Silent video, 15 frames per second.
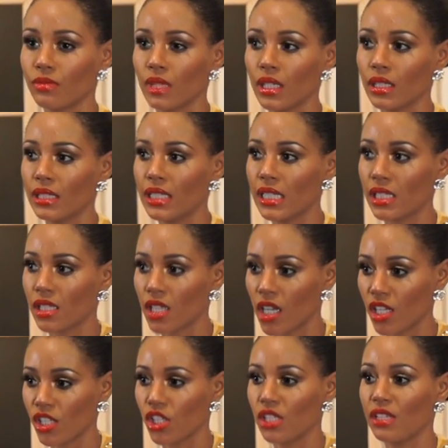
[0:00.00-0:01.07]
they
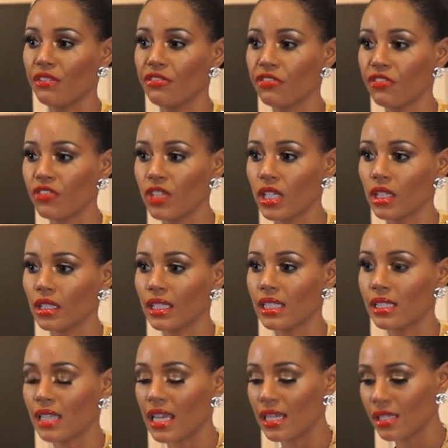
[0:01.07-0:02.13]
touch, they feel,
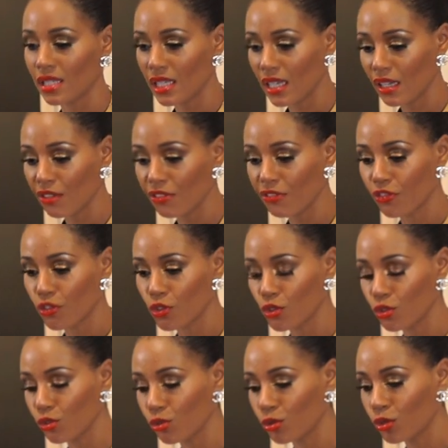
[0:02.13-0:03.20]
is as if for
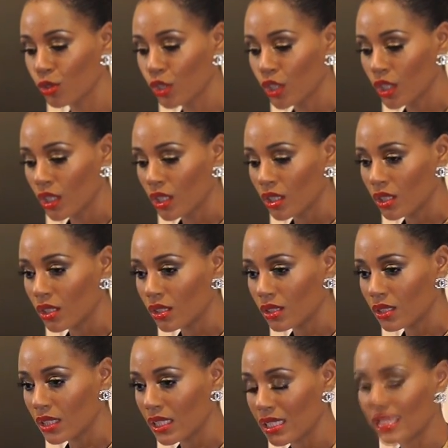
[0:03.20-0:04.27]
you,
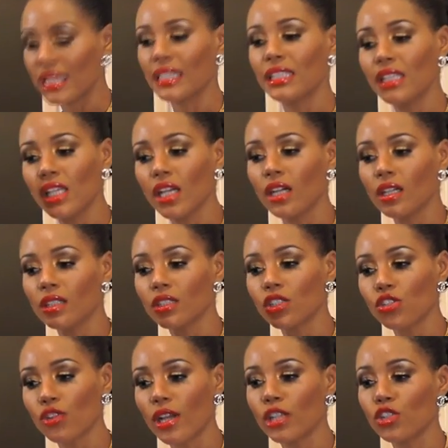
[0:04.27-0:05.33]
it's like they are
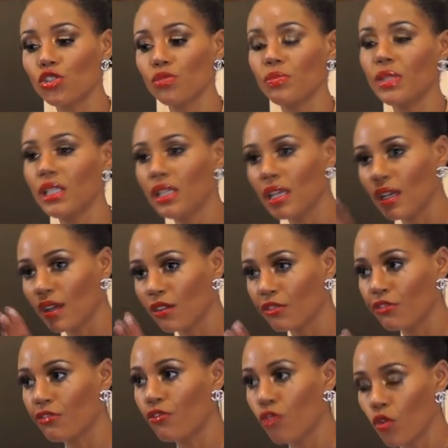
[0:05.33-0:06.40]
trying to be there
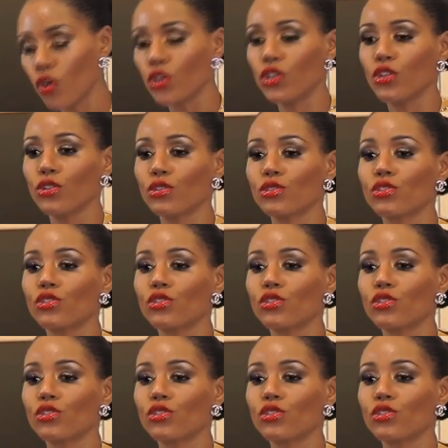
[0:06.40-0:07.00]
for you